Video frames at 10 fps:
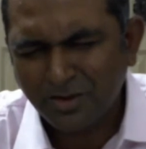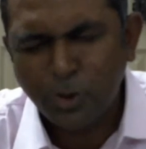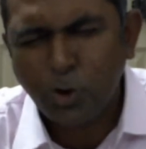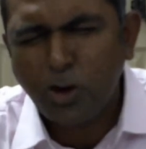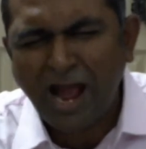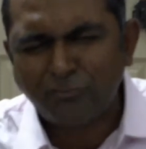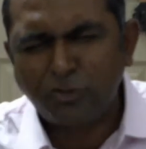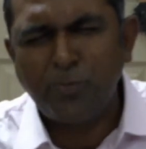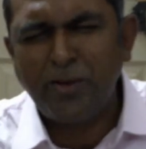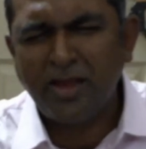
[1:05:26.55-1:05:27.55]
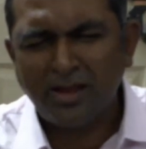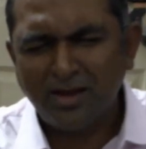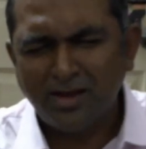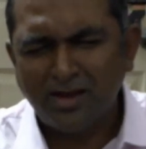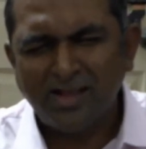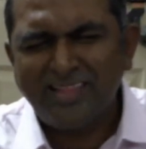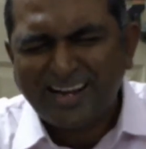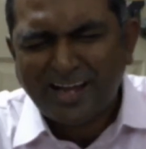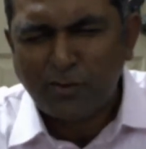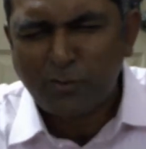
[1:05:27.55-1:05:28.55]
You don't have to be in
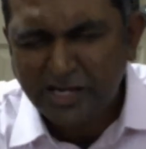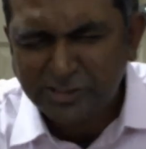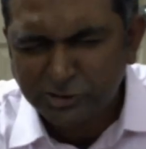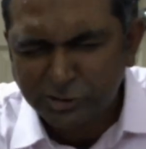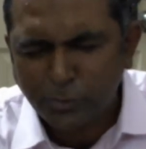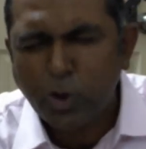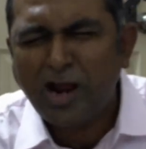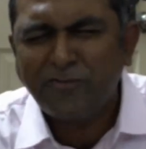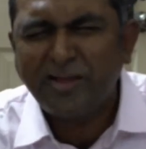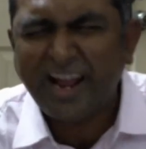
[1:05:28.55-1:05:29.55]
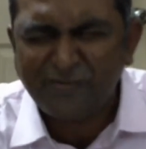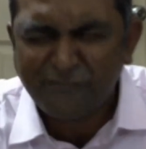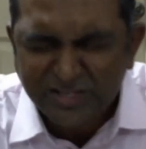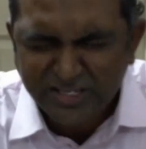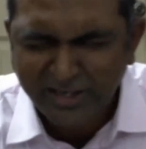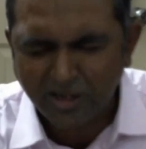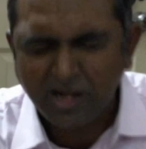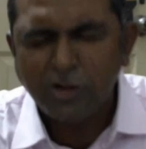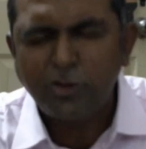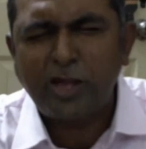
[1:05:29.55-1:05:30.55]
that kind of relationship. You don't have to get physical
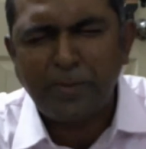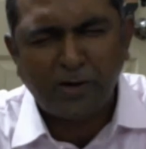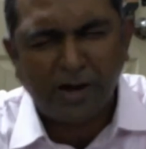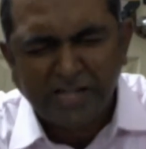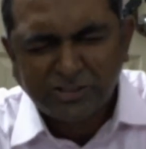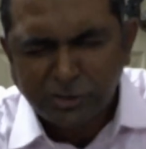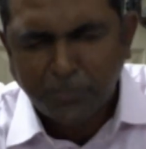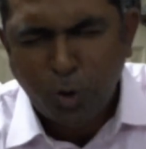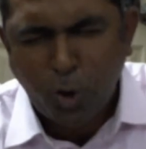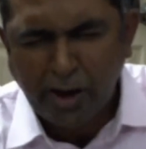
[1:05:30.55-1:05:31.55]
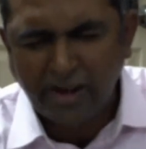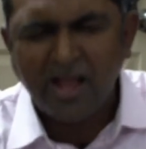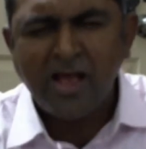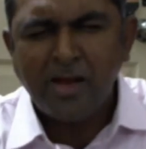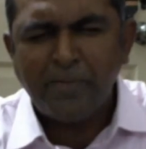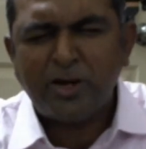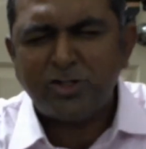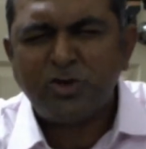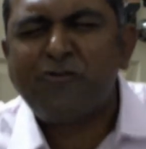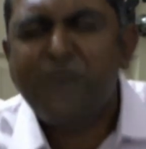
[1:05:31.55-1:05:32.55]
to keep a relationship going
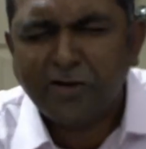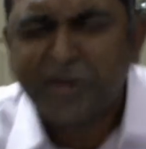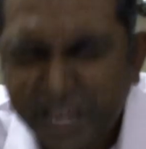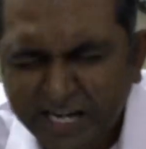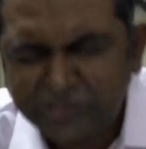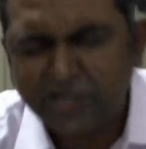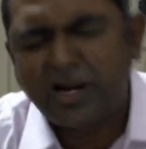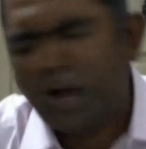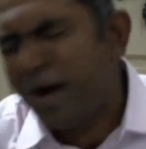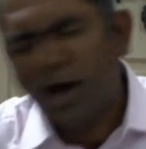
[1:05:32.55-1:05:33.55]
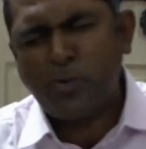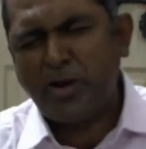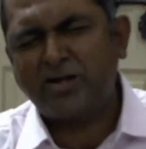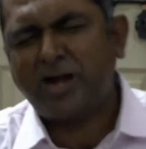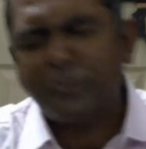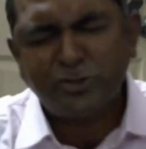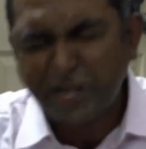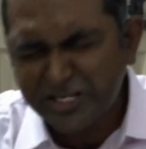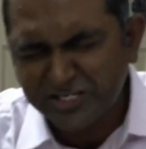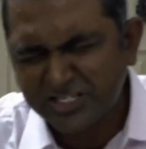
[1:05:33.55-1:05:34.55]
because you fear rejection. Come out of it. Come to
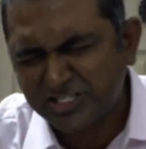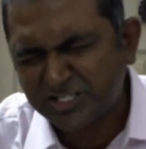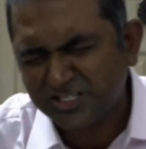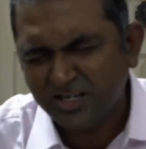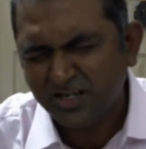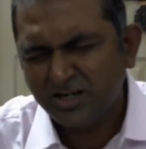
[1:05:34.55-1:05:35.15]
Jesus.